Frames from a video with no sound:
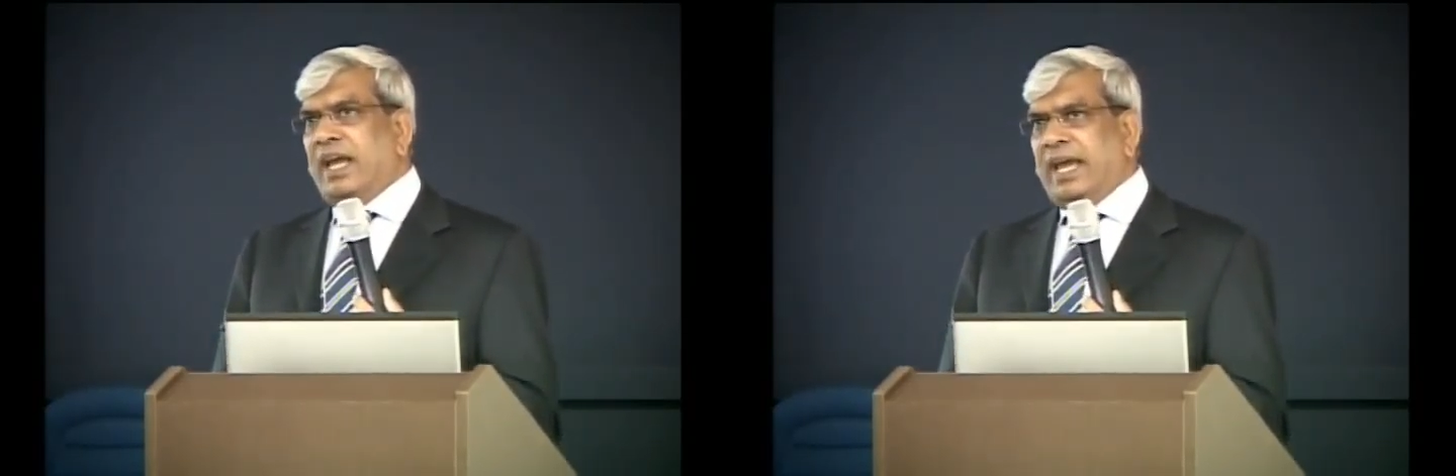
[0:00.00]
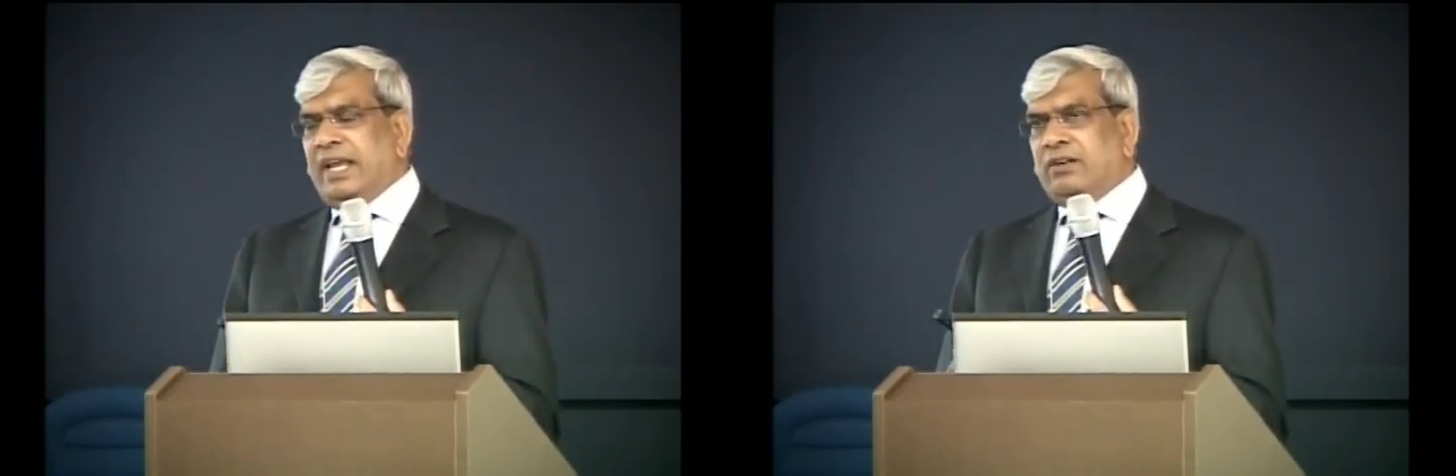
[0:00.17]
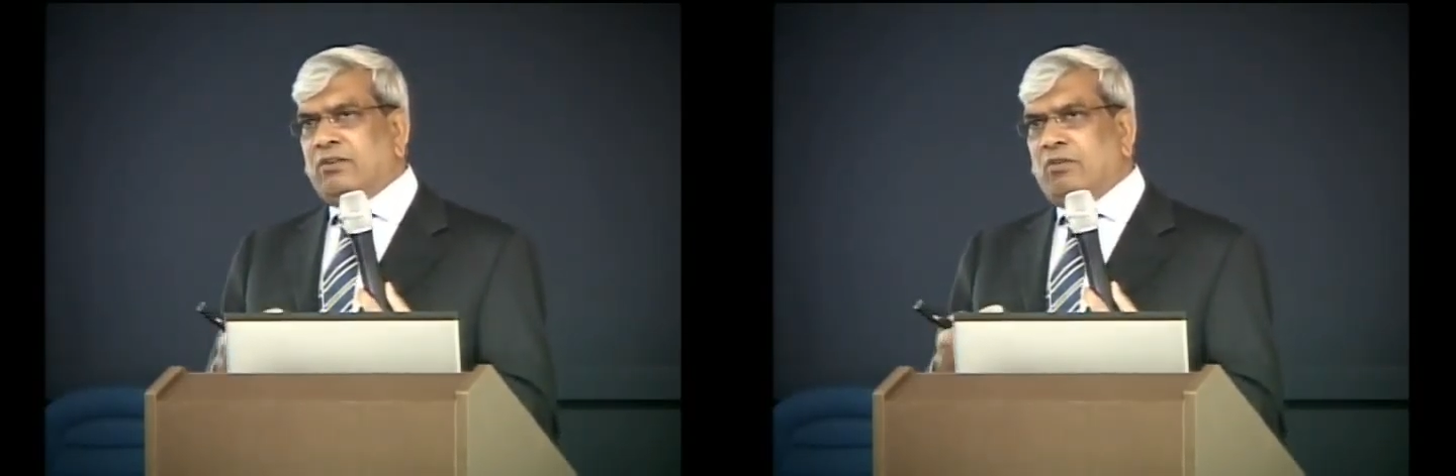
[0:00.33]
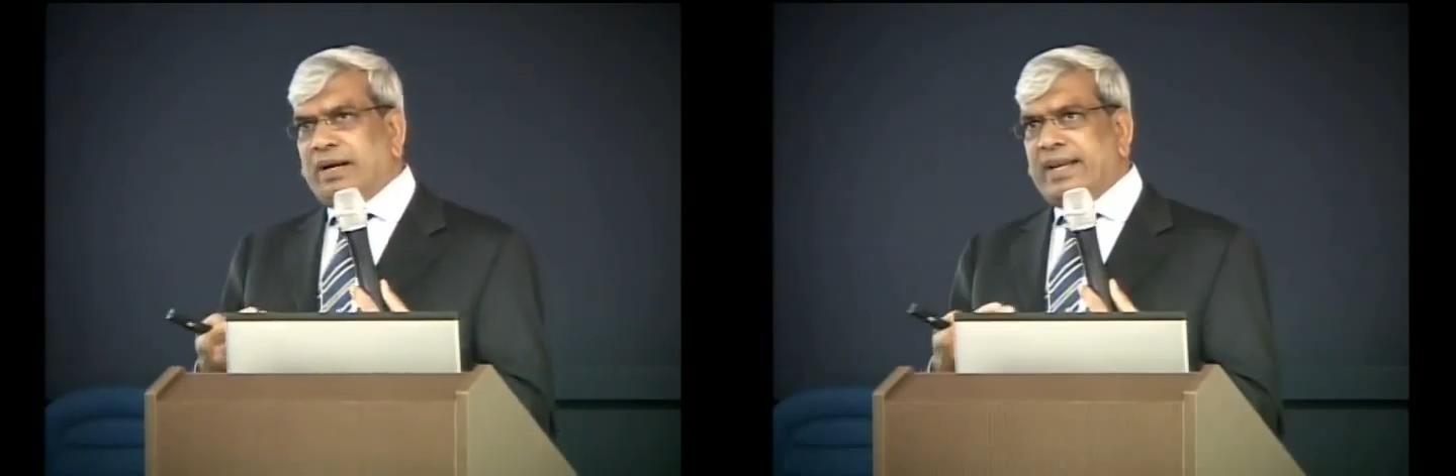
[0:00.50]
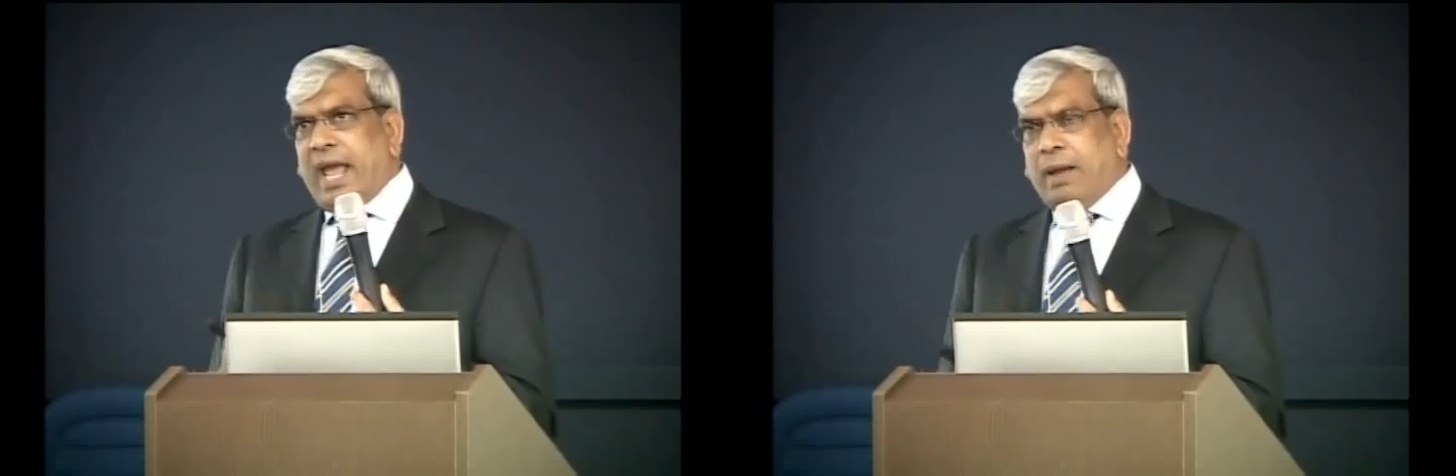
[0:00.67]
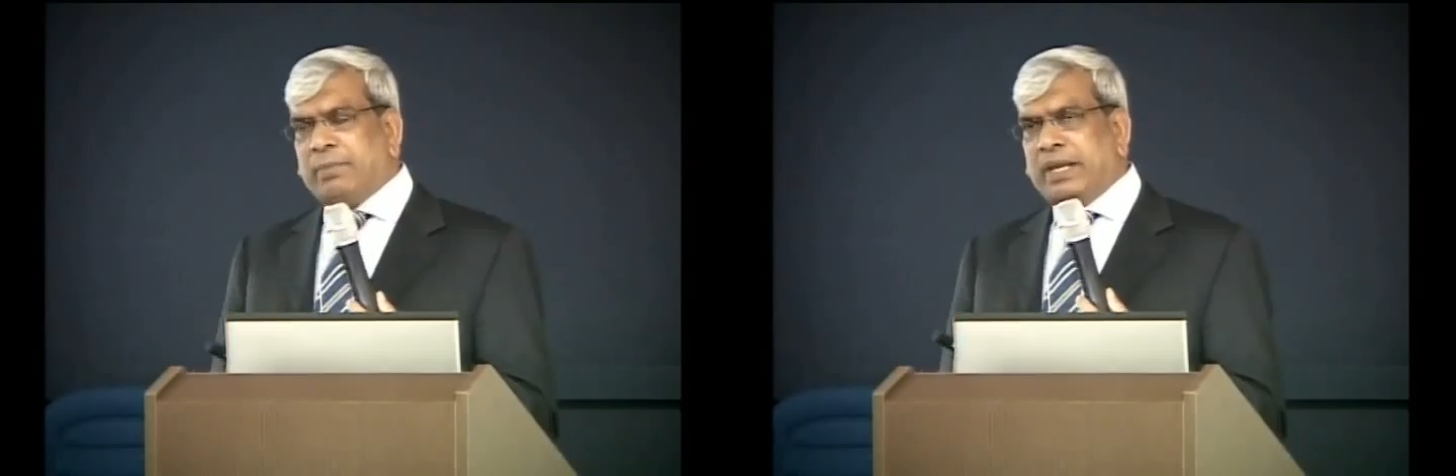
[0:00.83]
And what
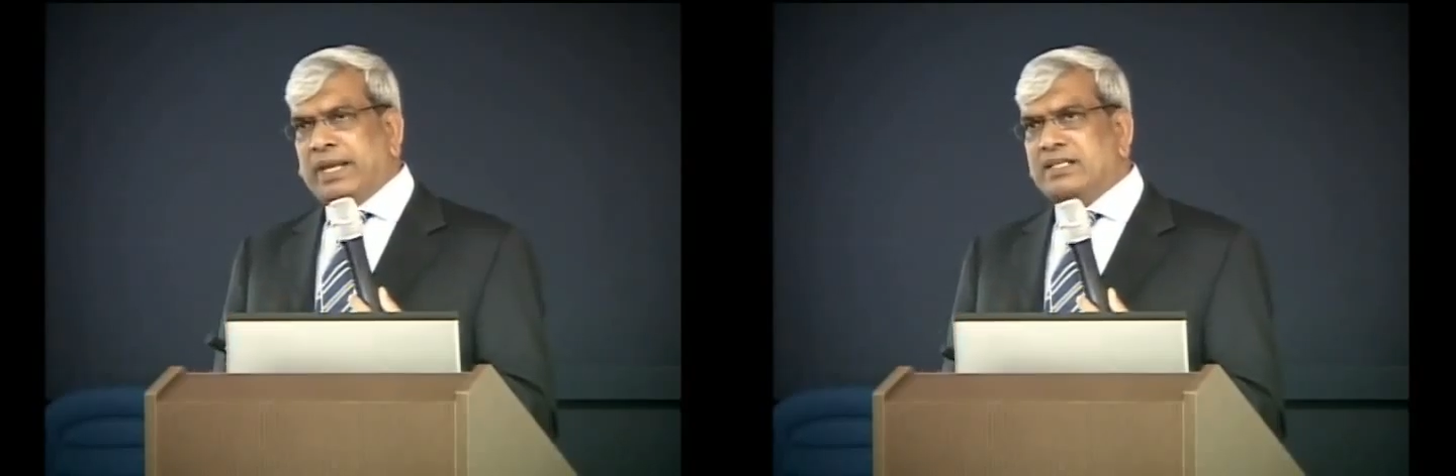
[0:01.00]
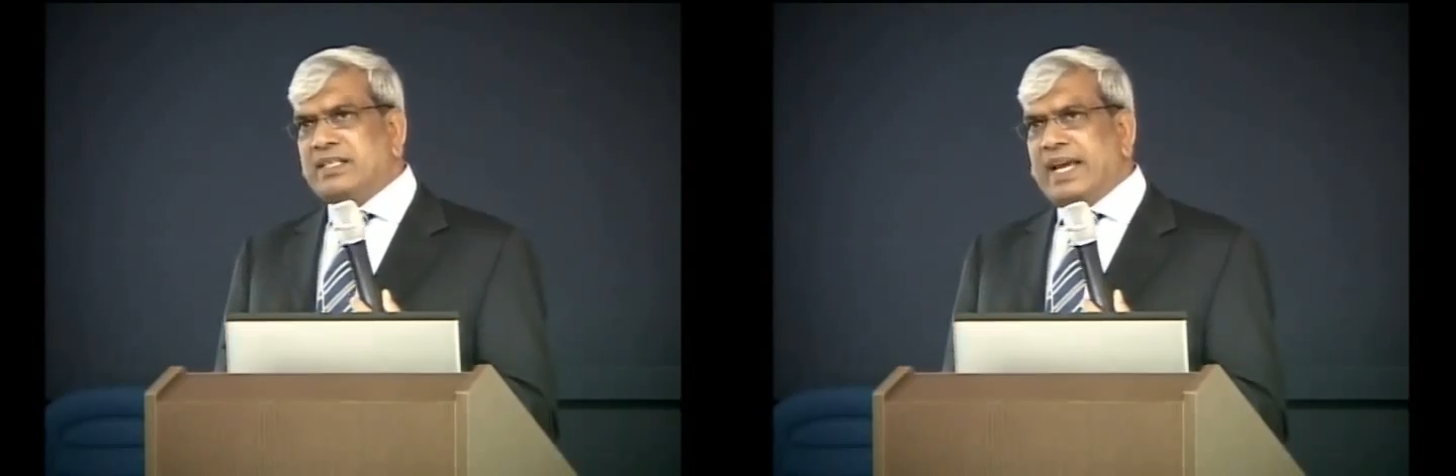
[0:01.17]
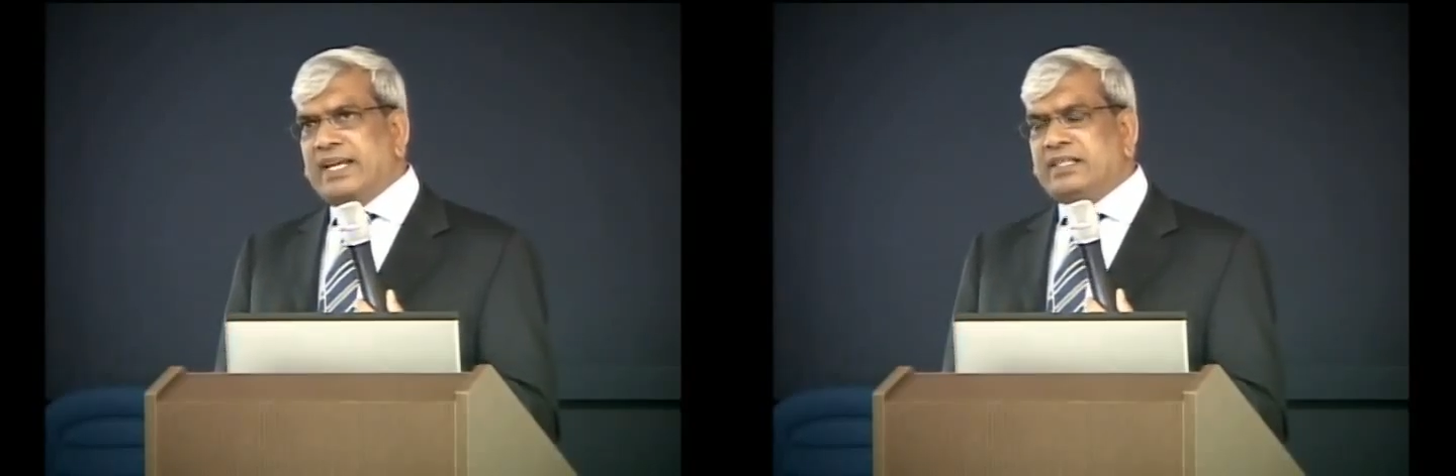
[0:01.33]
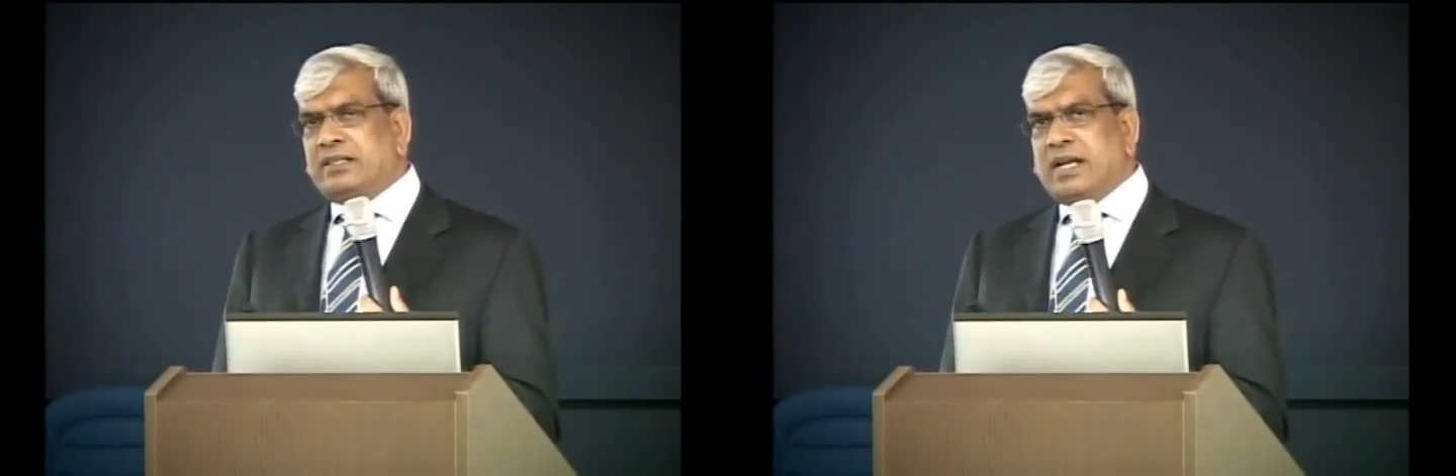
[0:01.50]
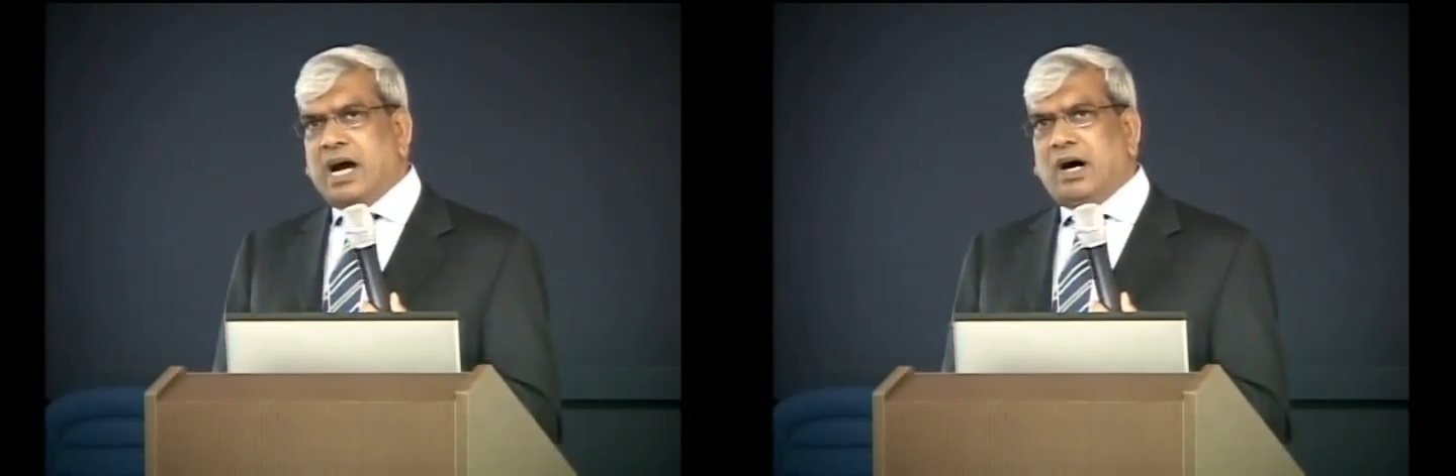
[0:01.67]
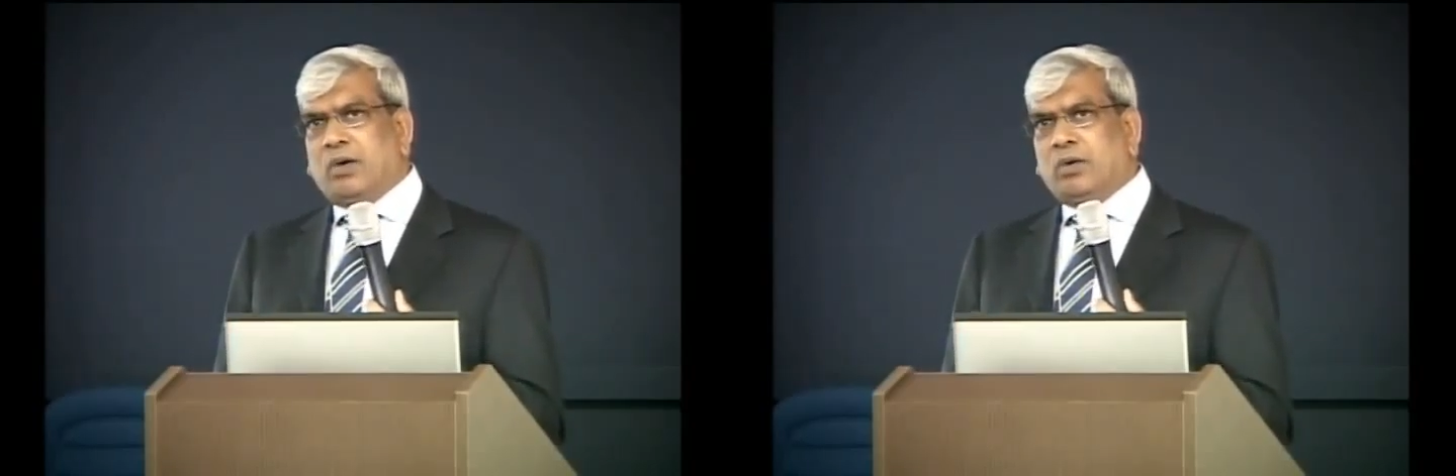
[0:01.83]
is happening is that
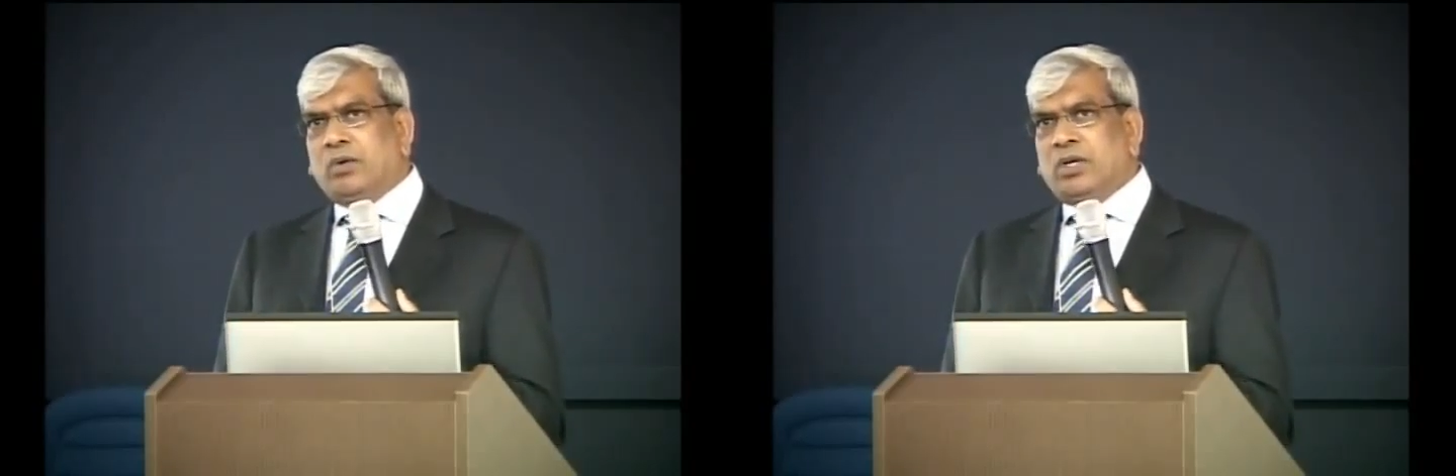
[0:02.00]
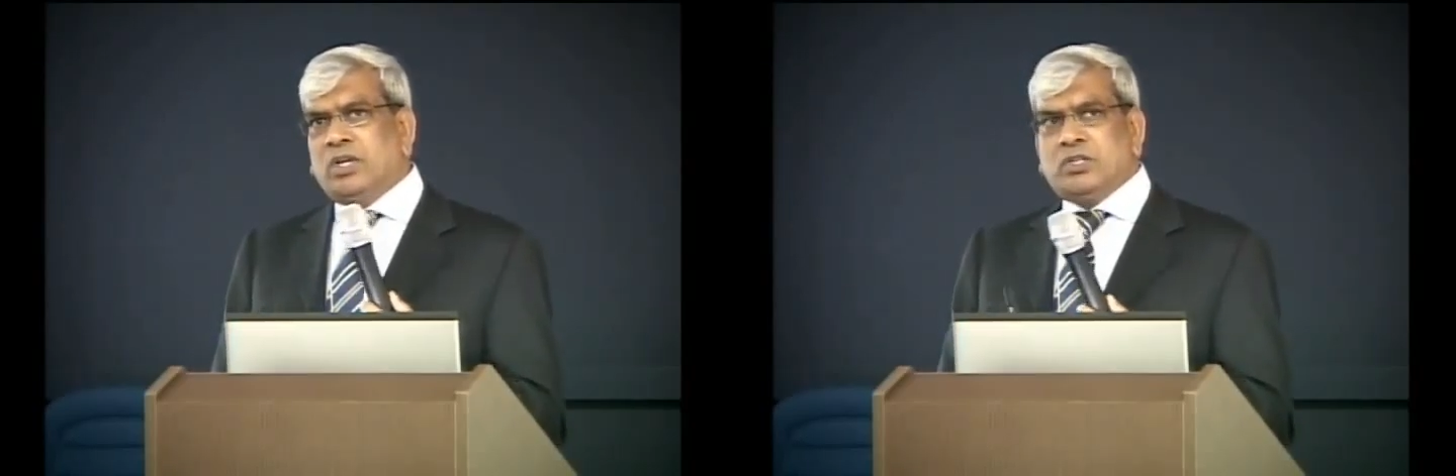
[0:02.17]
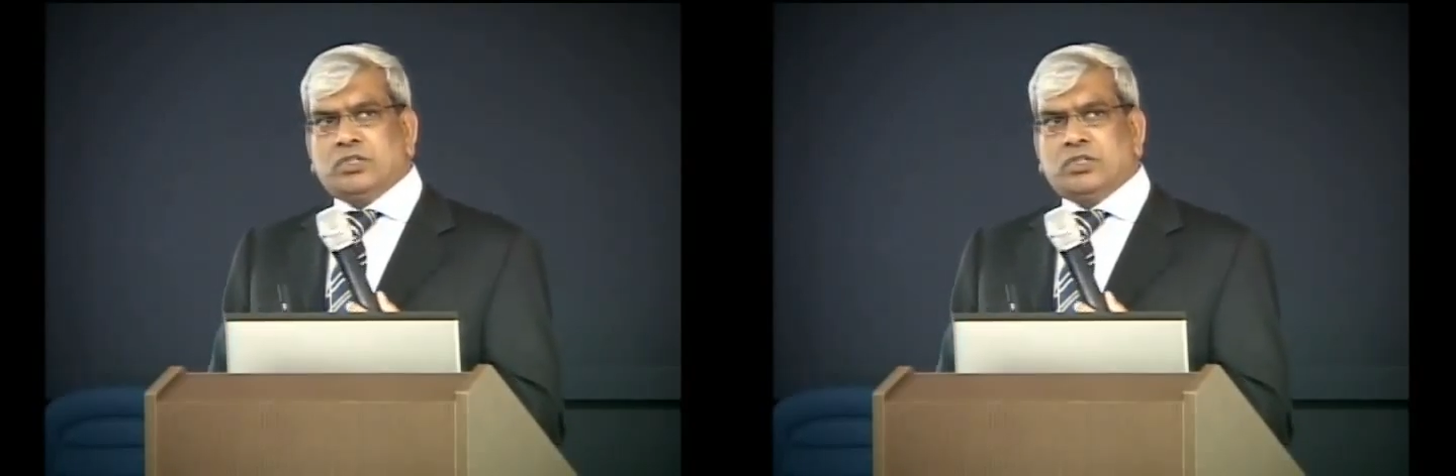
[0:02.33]
now,